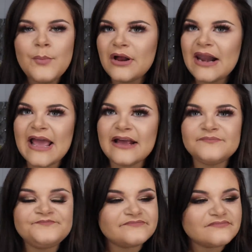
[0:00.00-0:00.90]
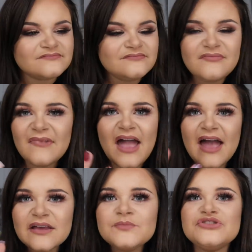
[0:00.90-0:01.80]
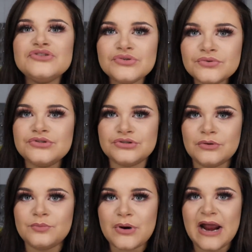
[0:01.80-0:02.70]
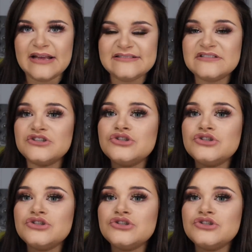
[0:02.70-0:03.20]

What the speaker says: But like, I am so, so impressed.